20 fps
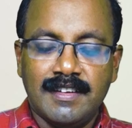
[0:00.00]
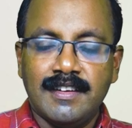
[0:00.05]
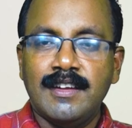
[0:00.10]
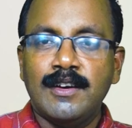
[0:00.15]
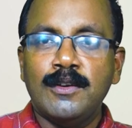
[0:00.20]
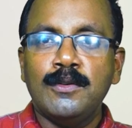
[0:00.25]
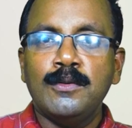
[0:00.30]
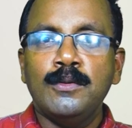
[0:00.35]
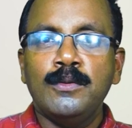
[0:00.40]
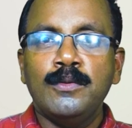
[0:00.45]

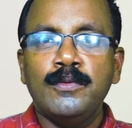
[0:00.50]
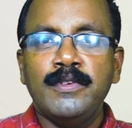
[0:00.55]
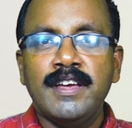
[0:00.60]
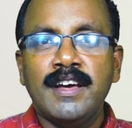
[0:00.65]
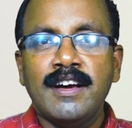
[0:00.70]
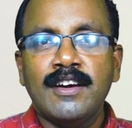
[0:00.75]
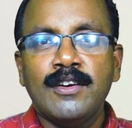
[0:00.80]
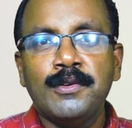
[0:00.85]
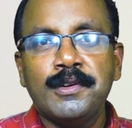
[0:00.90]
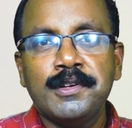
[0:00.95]
Now we
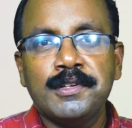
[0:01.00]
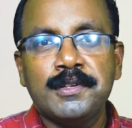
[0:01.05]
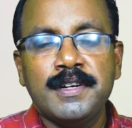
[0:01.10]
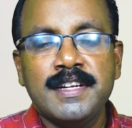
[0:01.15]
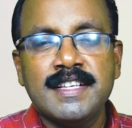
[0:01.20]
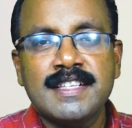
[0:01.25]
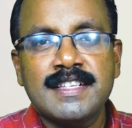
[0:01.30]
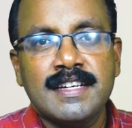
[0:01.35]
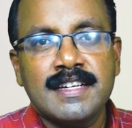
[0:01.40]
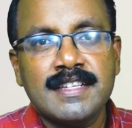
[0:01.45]
are going to
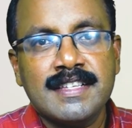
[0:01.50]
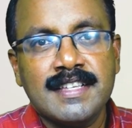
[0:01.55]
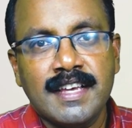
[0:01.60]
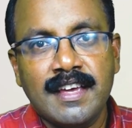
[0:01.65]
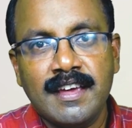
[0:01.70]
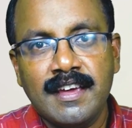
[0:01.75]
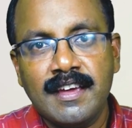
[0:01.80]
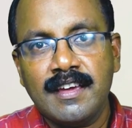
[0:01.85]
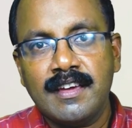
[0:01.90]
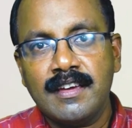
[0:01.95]
discuss
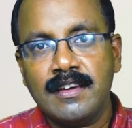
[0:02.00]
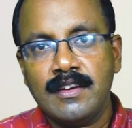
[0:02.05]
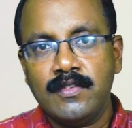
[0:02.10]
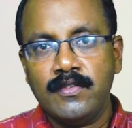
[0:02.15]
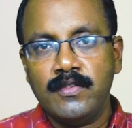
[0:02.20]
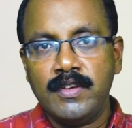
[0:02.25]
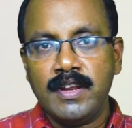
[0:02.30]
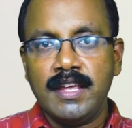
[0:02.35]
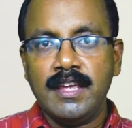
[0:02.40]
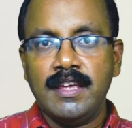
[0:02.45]
a
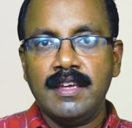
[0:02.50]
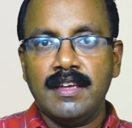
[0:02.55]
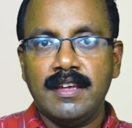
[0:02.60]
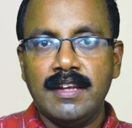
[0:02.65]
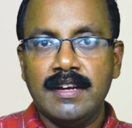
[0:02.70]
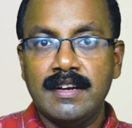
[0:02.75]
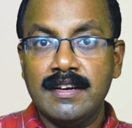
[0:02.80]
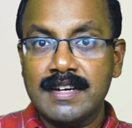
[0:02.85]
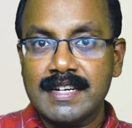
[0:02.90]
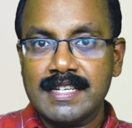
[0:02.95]
very
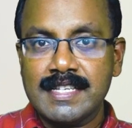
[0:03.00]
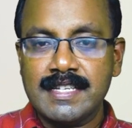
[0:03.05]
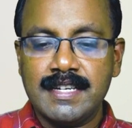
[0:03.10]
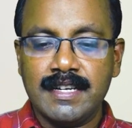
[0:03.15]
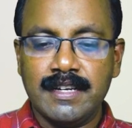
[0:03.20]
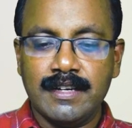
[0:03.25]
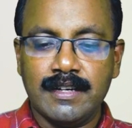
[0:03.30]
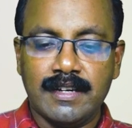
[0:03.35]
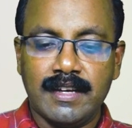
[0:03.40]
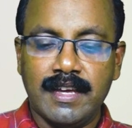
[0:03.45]

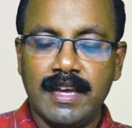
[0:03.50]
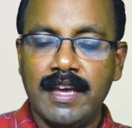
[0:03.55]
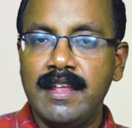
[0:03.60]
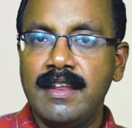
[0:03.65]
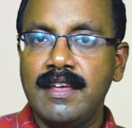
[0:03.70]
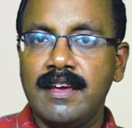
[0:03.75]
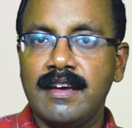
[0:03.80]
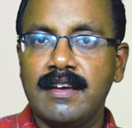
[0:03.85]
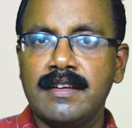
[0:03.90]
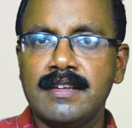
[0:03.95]
interesting
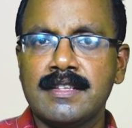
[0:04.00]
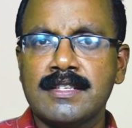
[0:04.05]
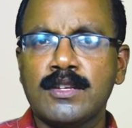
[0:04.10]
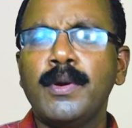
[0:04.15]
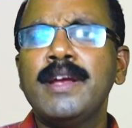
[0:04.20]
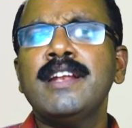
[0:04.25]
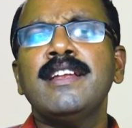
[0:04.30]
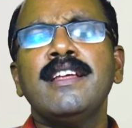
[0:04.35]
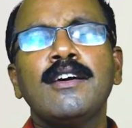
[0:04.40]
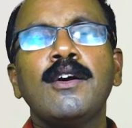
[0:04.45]
area. It's
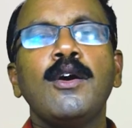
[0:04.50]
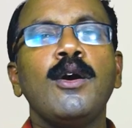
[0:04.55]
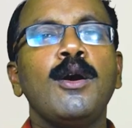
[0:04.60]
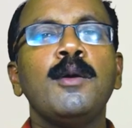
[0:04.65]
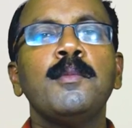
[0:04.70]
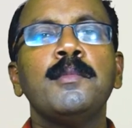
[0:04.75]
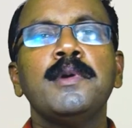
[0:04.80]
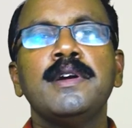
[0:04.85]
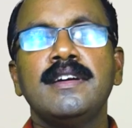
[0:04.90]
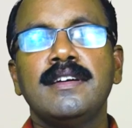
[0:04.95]
quite a
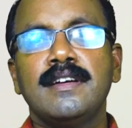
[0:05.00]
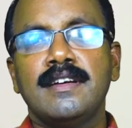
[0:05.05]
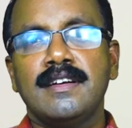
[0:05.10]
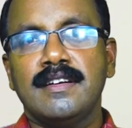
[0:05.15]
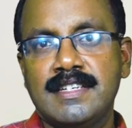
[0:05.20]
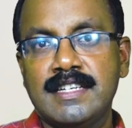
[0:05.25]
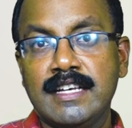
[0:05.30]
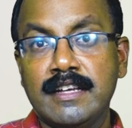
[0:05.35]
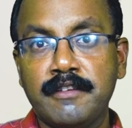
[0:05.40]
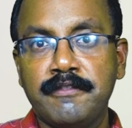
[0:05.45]
common,
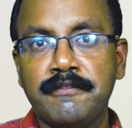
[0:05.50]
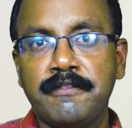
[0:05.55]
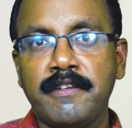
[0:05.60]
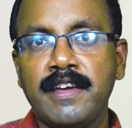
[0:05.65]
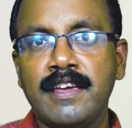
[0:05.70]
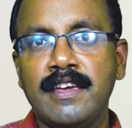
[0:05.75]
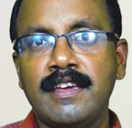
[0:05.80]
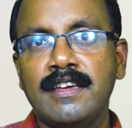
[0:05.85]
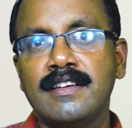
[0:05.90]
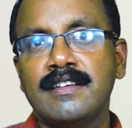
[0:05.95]

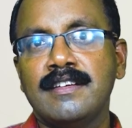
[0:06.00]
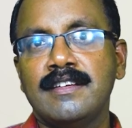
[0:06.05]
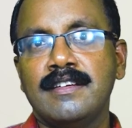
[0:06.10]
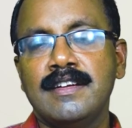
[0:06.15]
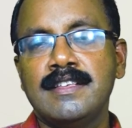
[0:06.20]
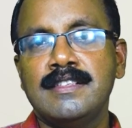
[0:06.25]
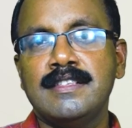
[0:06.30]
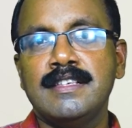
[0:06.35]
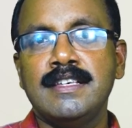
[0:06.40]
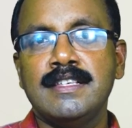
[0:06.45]
terrifying
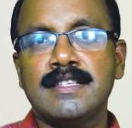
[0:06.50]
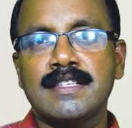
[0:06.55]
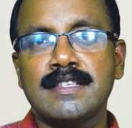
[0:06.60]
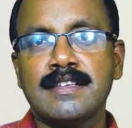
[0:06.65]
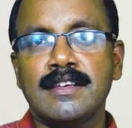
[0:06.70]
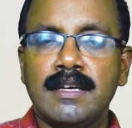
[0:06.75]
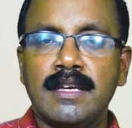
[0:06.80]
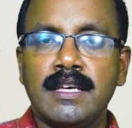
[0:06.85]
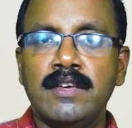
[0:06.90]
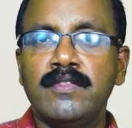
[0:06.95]
disease,
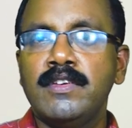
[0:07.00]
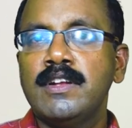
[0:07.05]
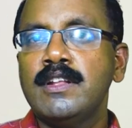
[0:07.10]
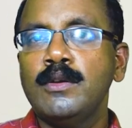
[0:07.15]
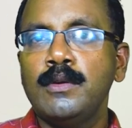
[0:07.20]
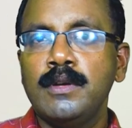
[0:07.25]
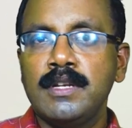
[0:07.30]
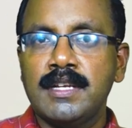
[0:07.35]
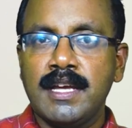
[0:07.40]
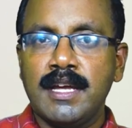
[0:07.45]
even
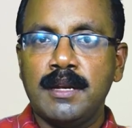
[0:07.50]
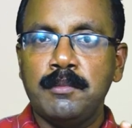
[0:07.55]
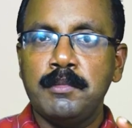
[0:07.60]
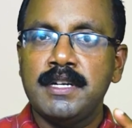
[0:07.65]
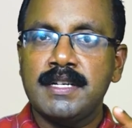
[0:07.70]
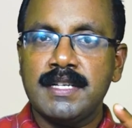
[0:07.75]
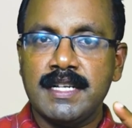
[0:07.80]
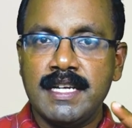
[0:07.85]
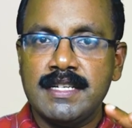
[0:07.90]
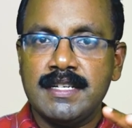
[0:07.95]
though it can be
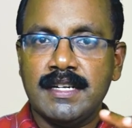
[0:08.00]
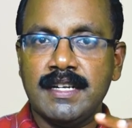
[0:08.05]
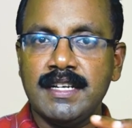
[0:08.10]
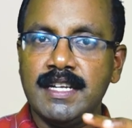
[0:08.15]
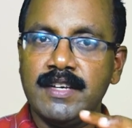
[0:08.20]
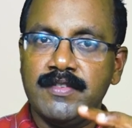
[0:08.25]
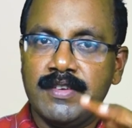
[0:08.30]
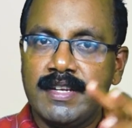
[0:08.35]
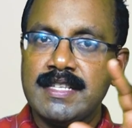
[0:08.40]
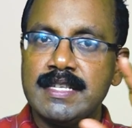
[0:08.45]
treated in
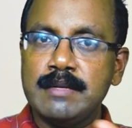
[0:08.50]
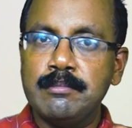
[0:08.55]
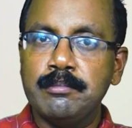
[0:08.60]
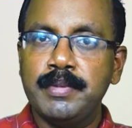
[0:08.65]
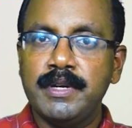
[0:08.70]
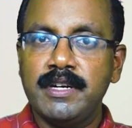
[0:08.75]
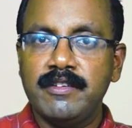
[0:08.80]
a very simple